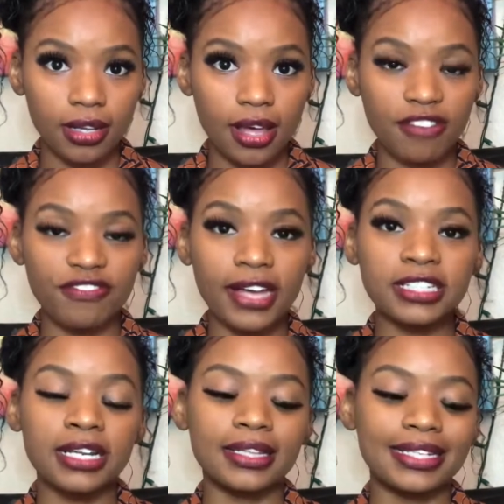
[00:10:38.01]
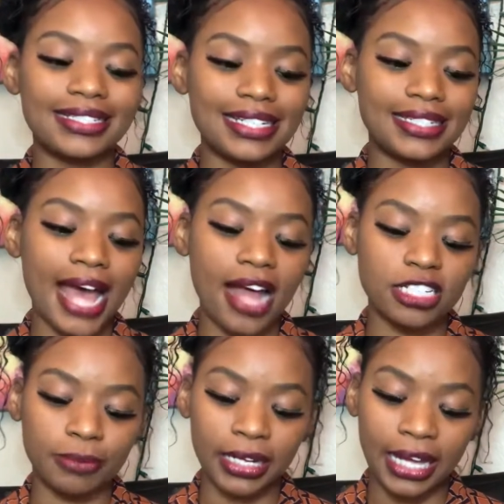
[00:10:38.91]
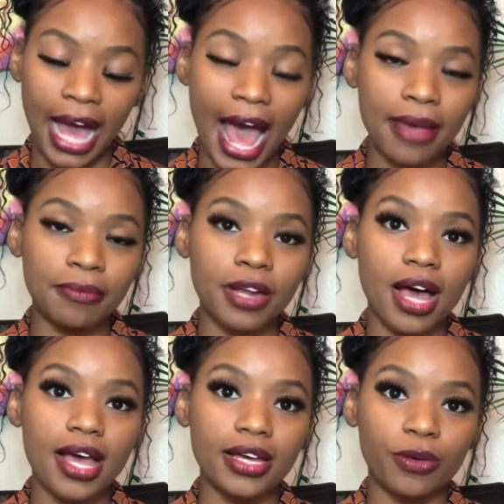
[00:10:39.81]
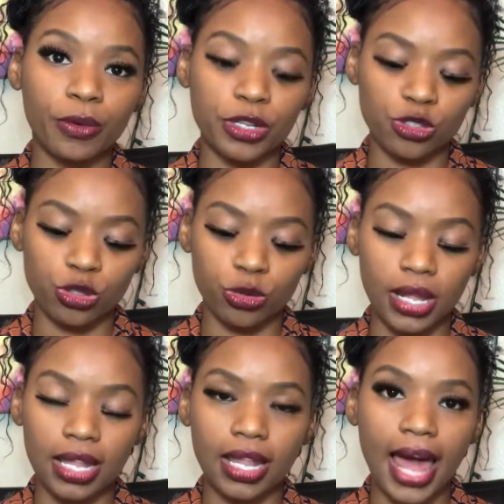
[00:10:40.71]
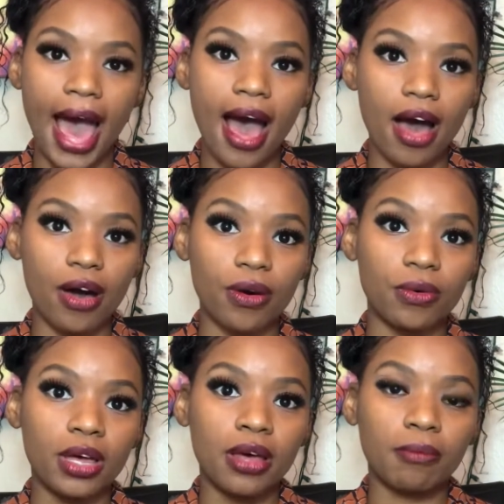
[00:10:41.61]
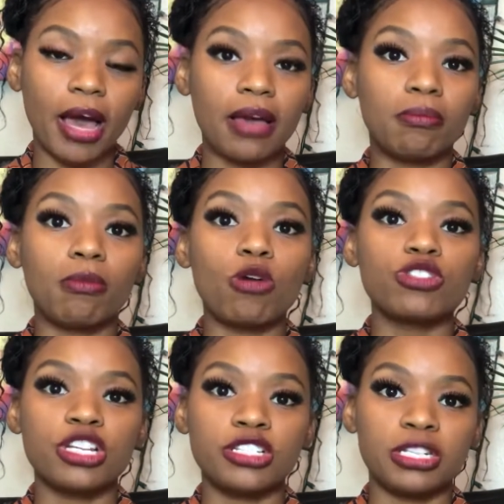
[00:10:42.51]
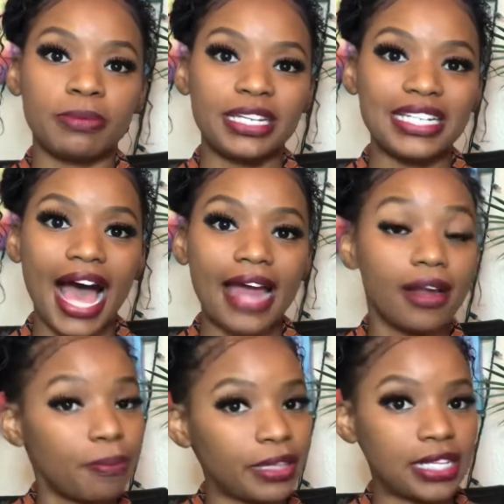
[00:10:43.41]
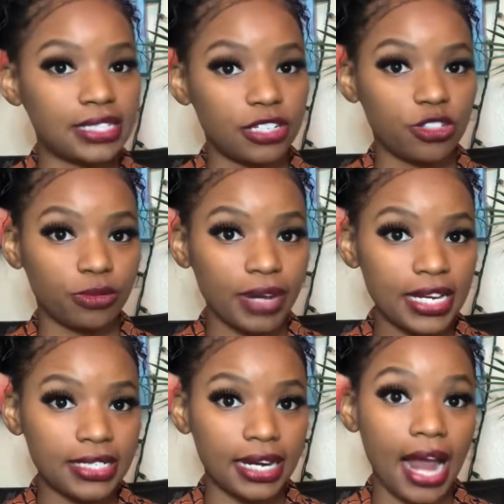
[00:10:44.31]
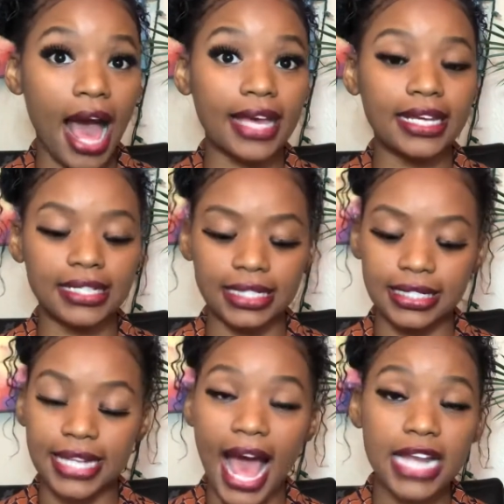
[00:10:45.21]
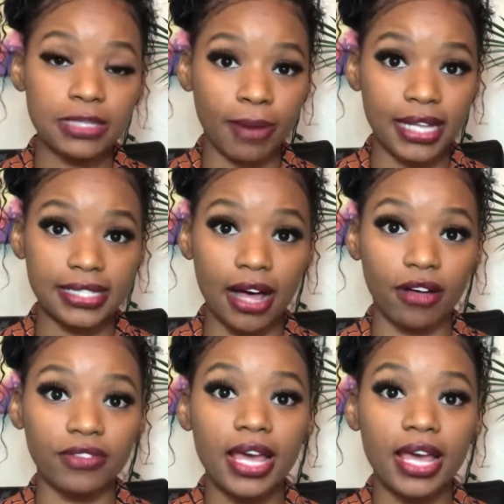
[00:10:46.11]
Affectionately detached, meaning I am not going to allow my emotions to be tied up in this situation. I can detach myself.